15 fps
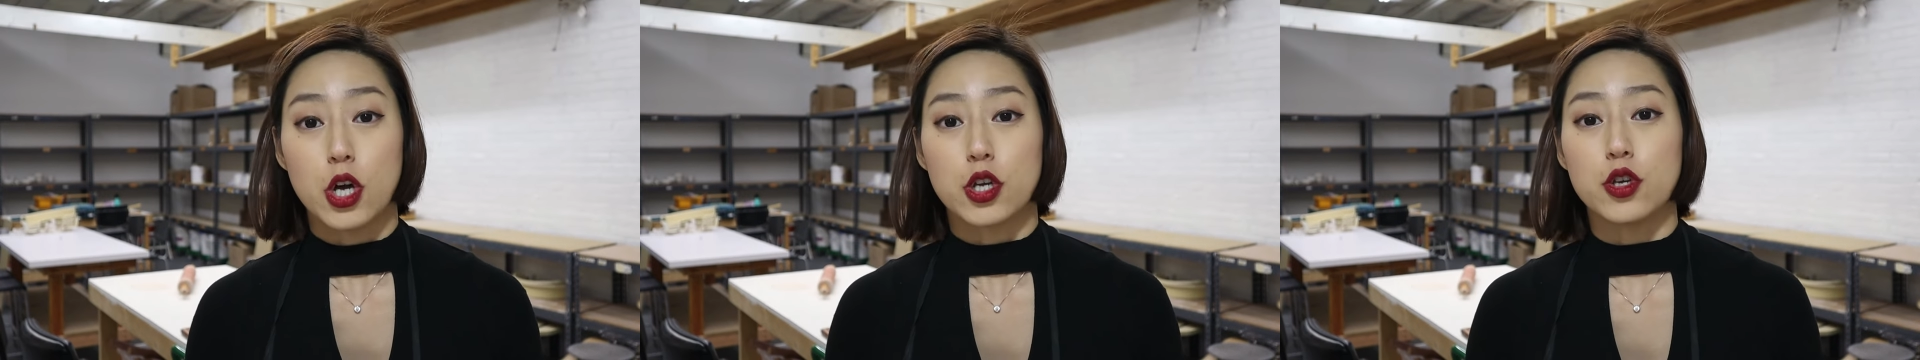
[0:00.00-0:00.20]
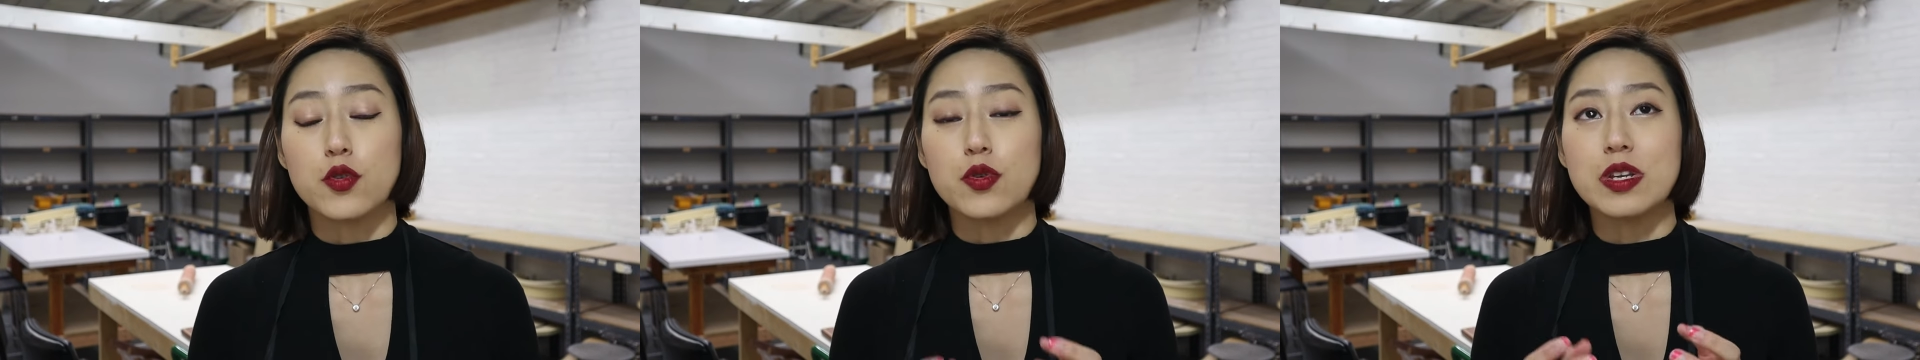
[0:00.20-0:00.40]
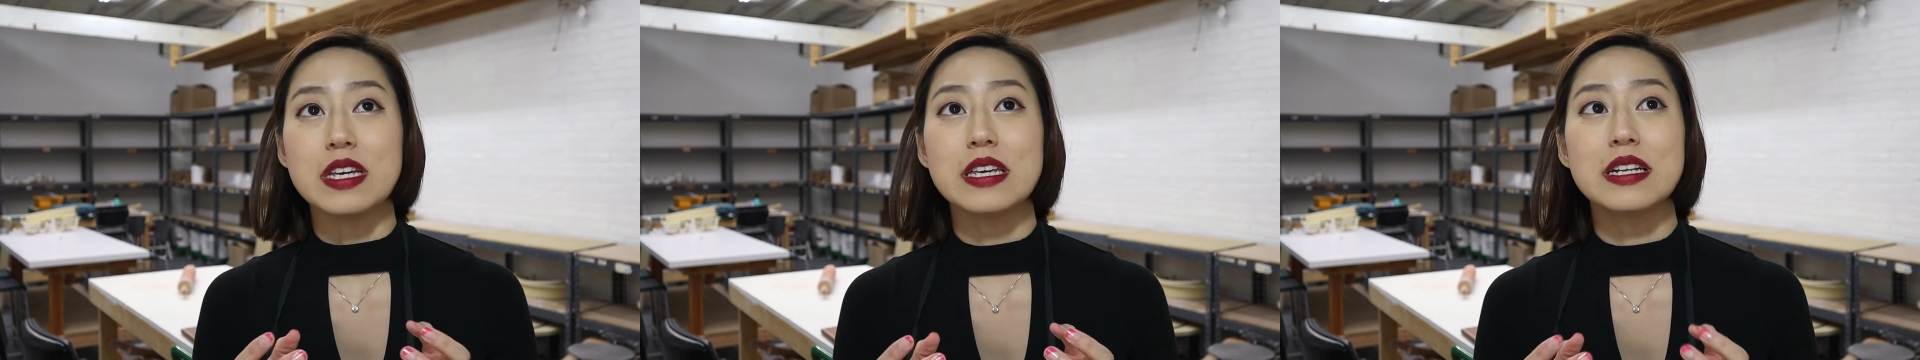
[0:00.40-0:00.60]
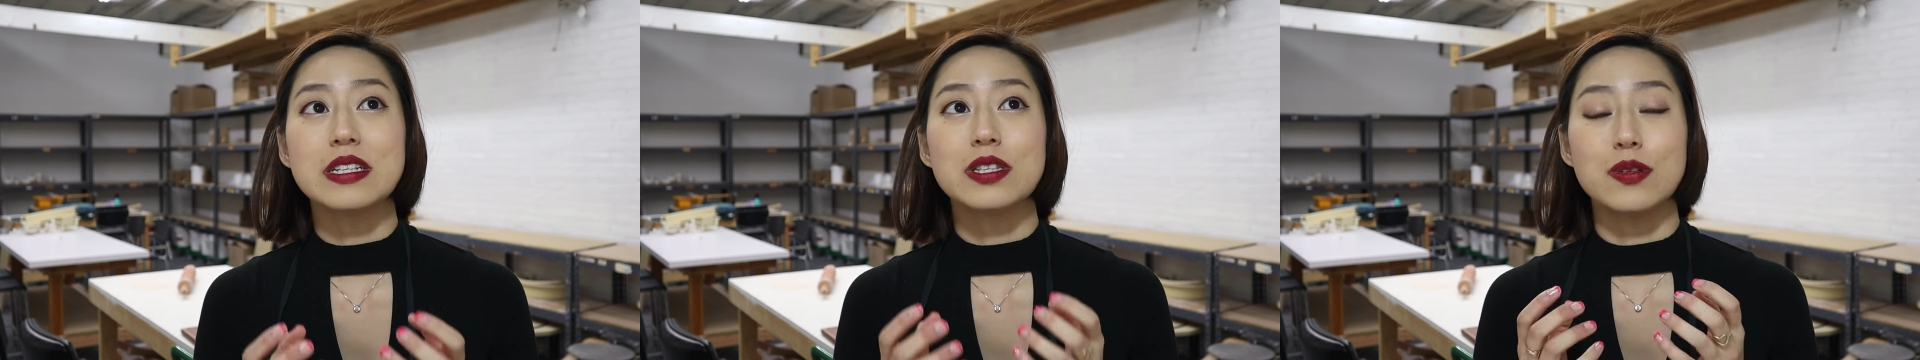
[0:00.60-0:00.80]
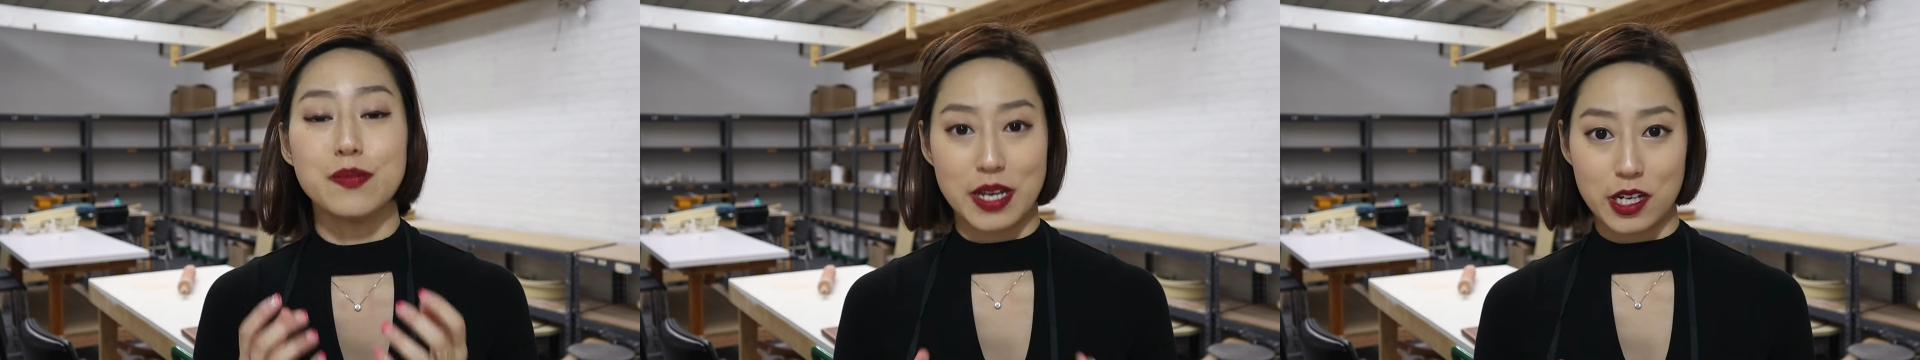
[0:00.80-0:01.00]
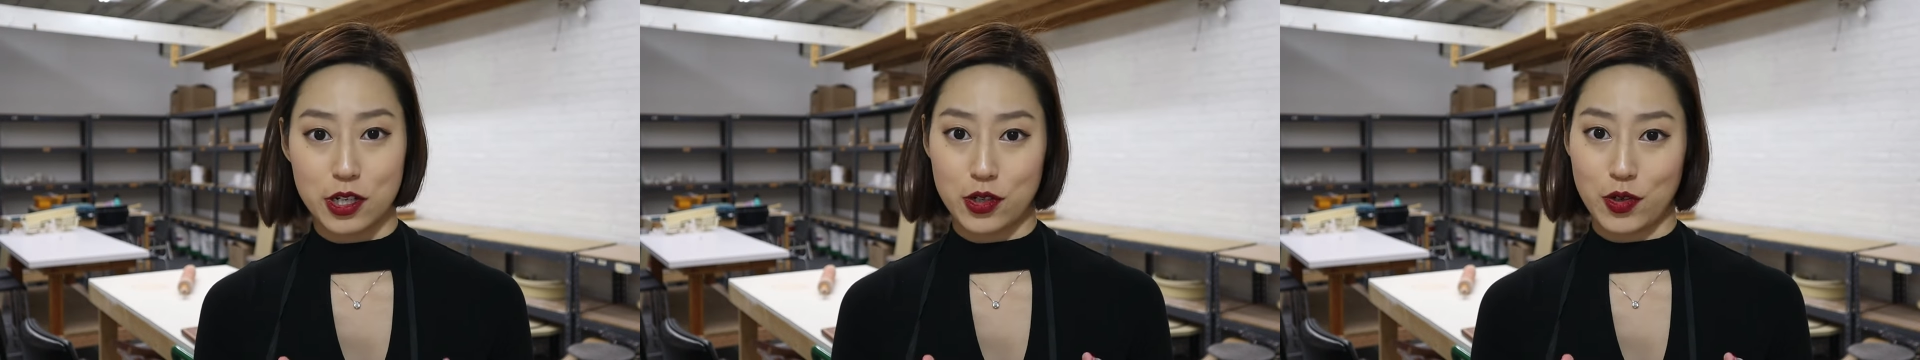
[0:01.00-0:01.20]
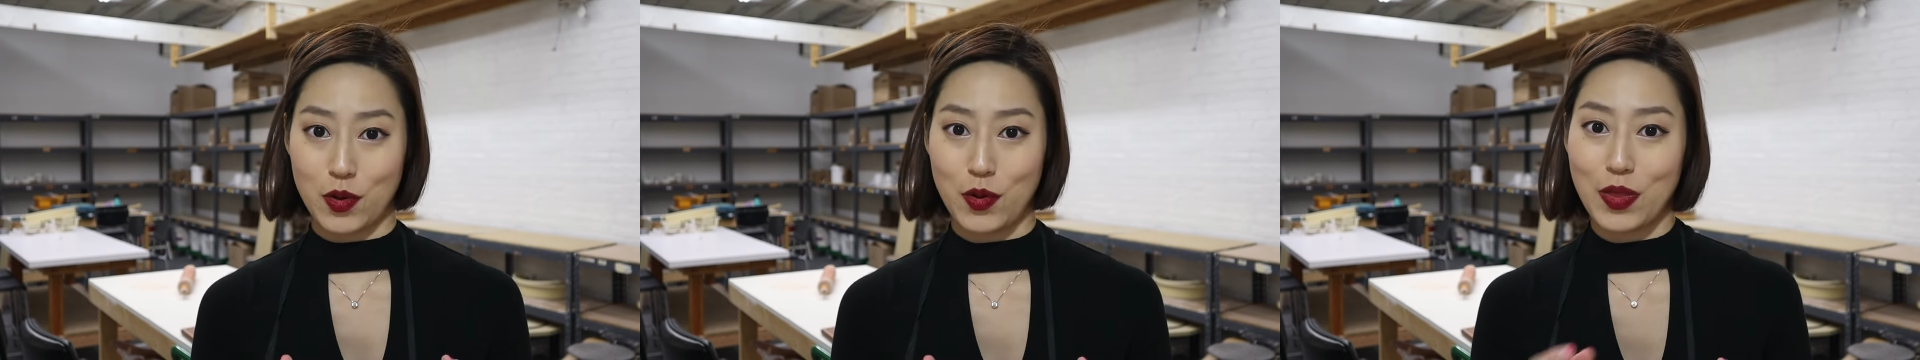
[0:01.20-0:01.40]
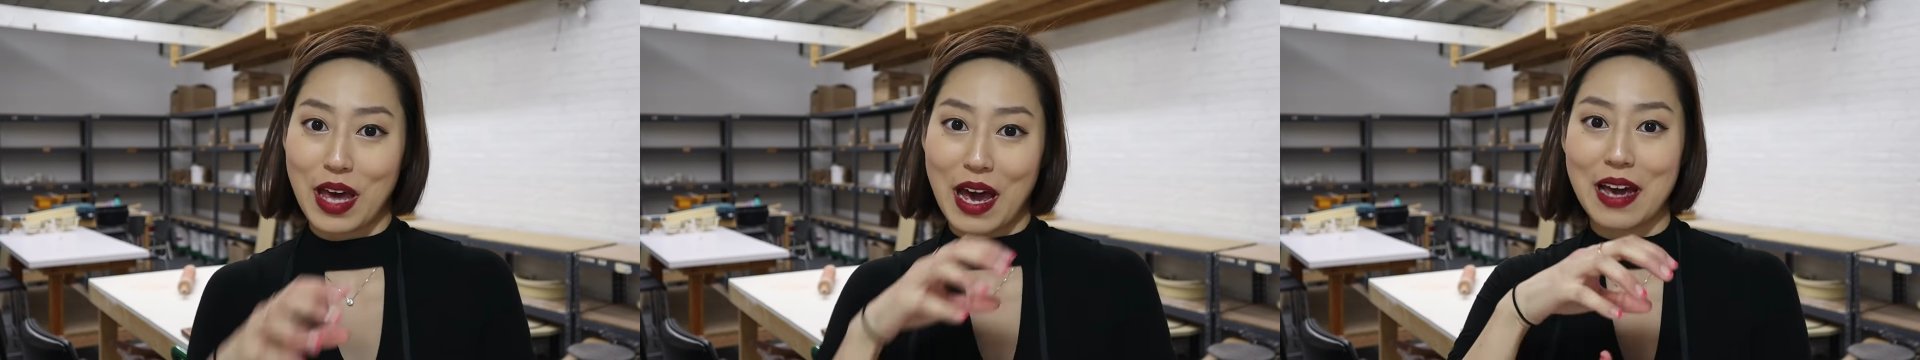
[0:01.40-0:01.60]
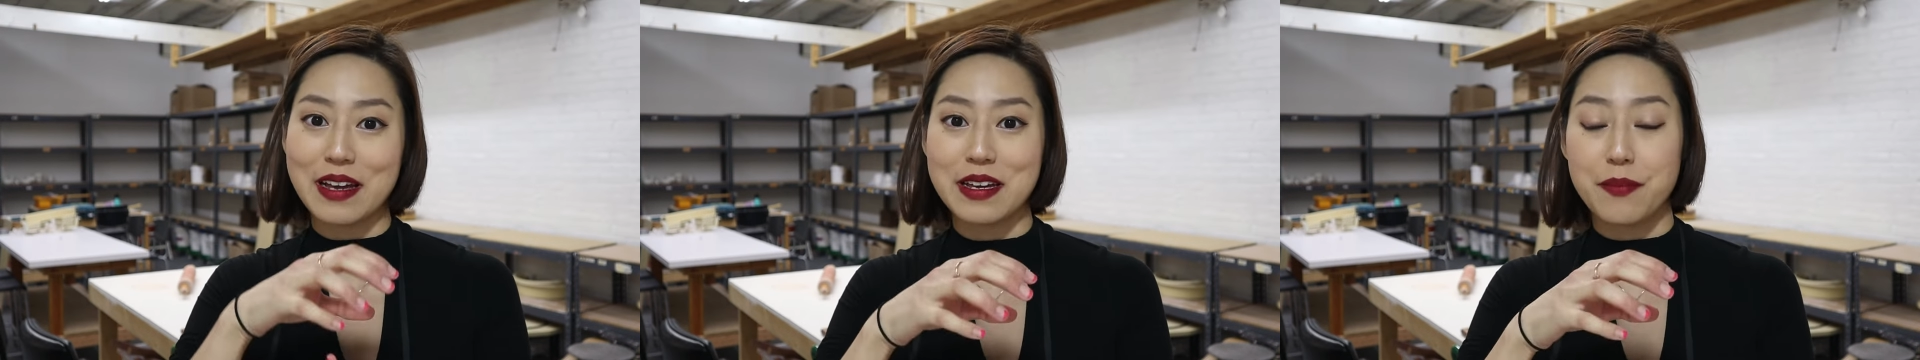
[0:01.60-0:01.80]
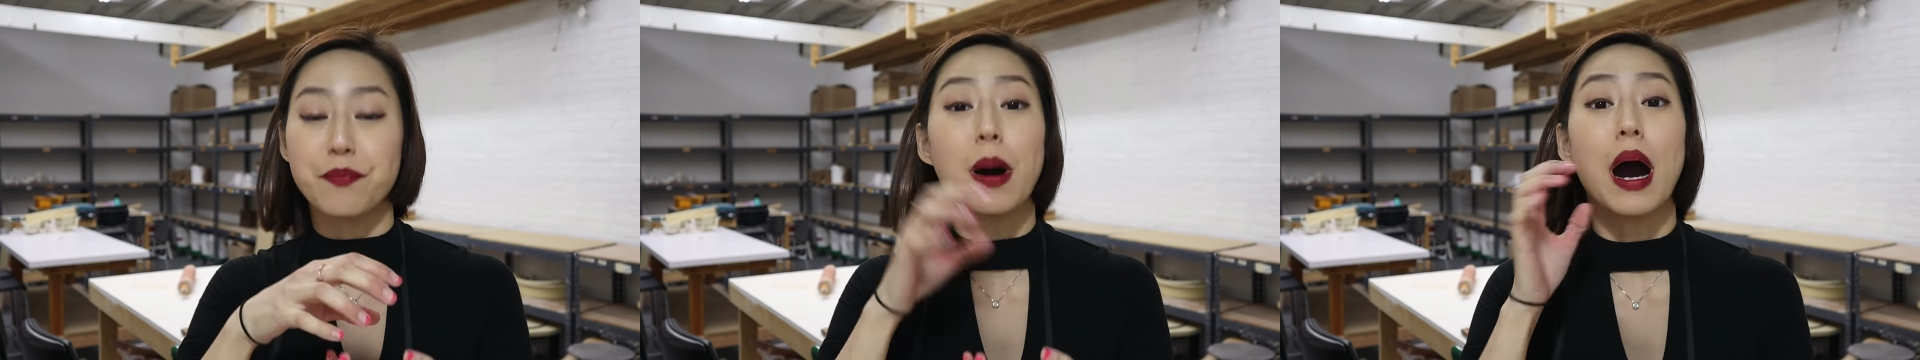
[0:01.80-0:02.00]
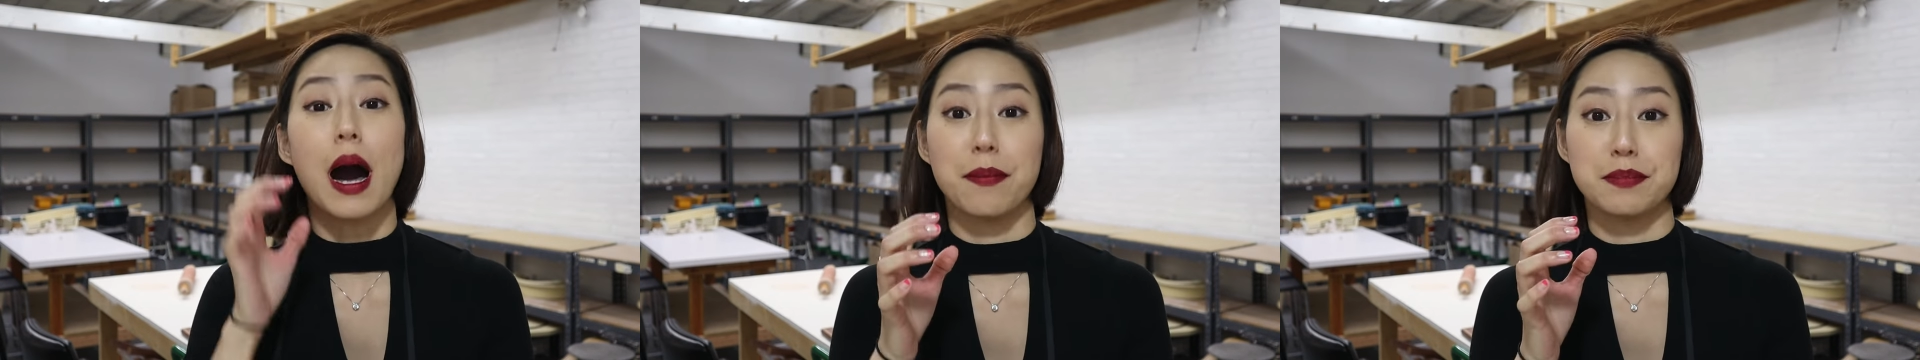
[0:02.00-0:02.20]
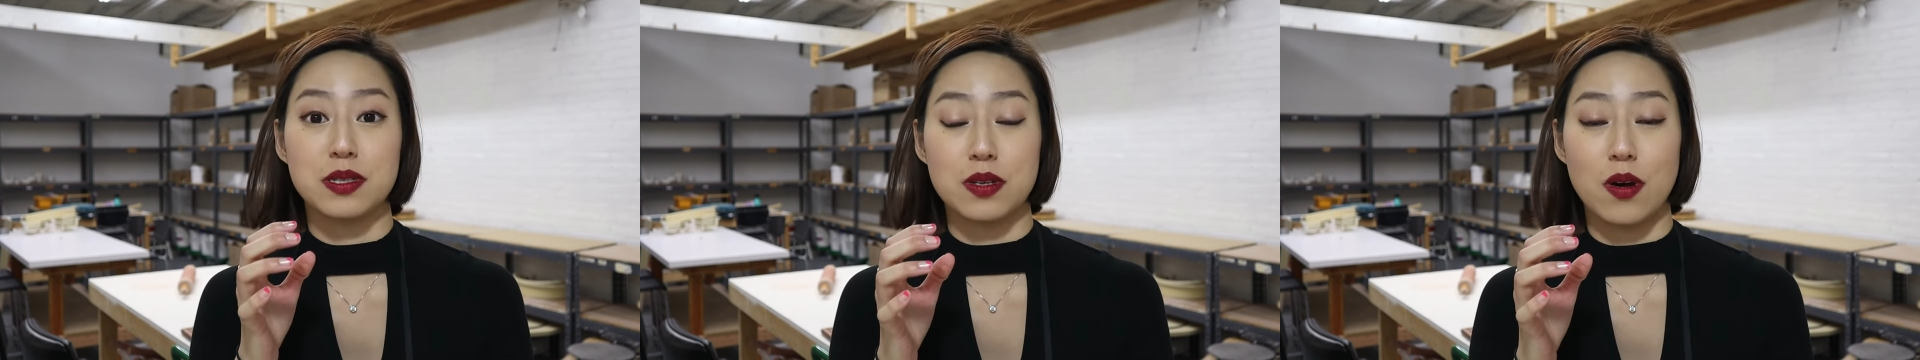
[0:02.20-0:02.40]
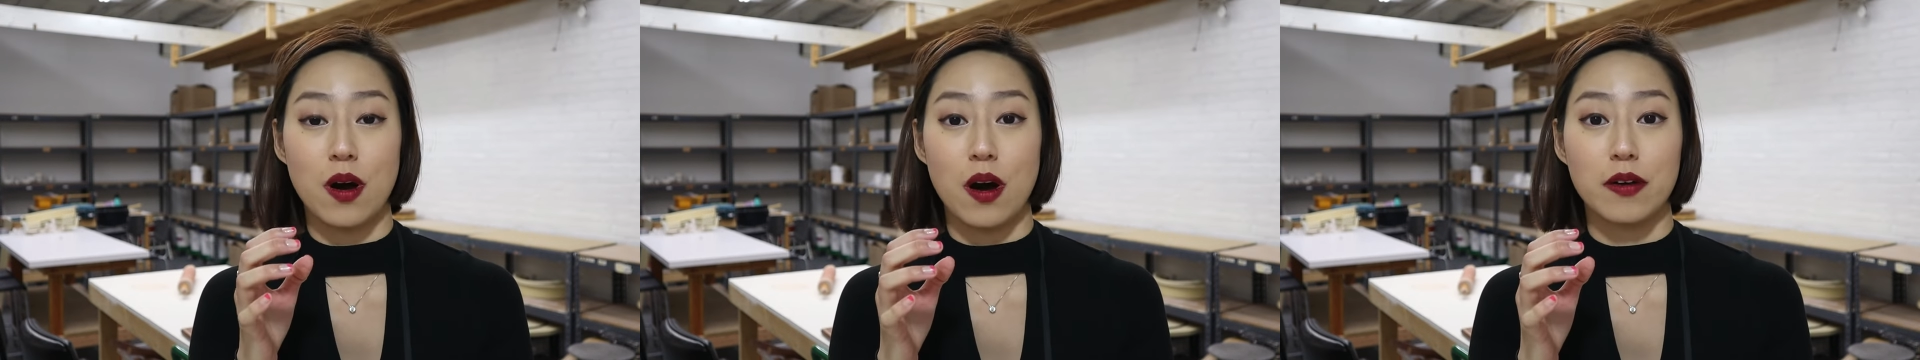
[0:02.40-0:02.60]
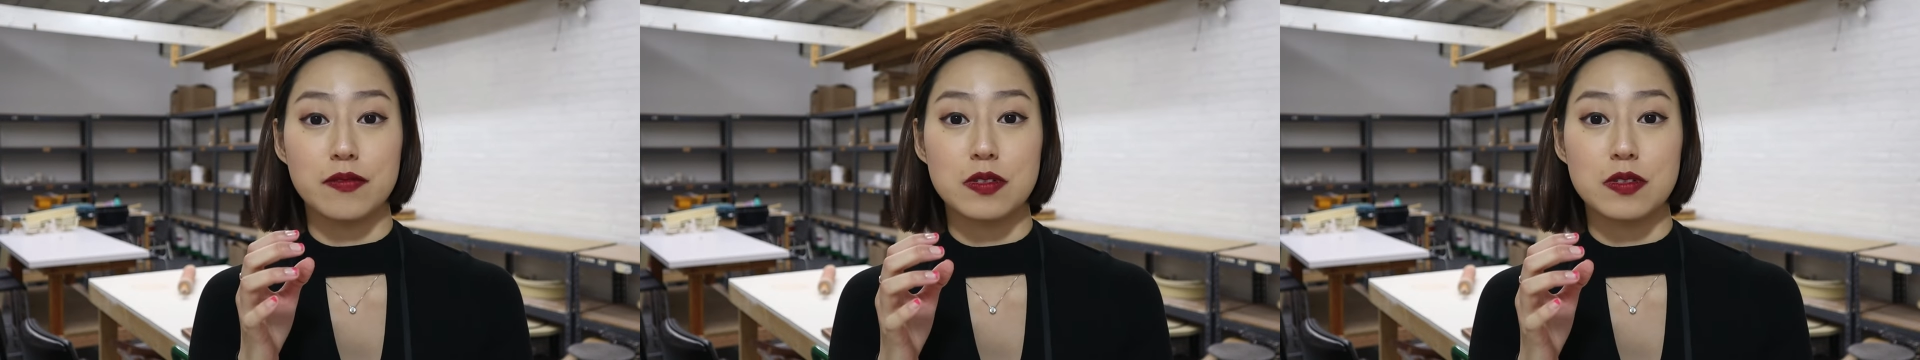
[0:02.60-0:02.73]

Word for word: you need to make sure that it pops off.